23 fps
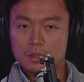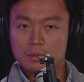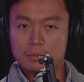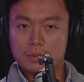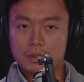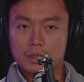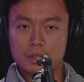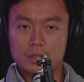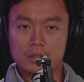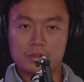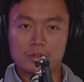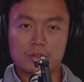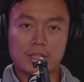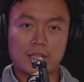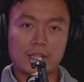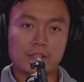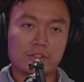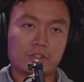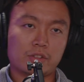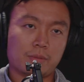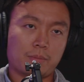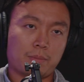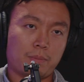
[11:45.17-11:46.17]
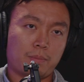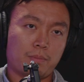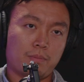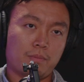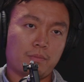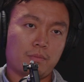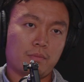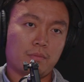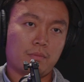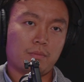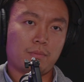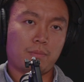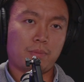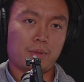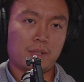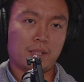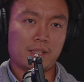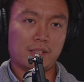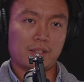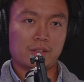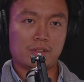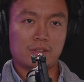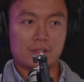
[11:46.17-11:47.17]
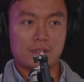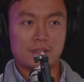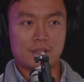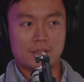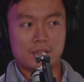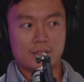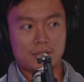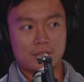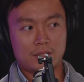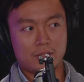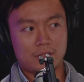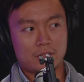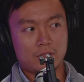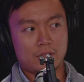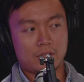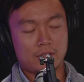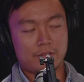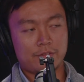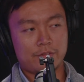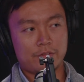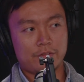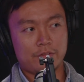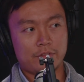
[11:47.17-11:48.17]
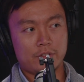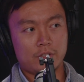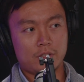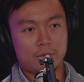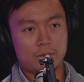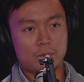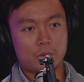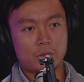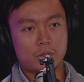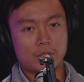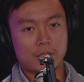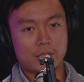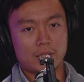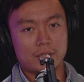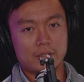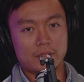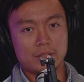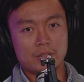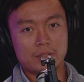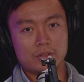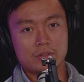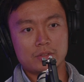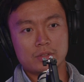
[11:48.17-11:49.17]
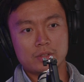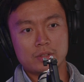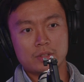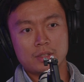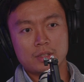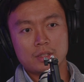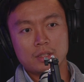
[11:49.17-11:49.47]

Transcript: because that's the place that, you know, I felt more at ease.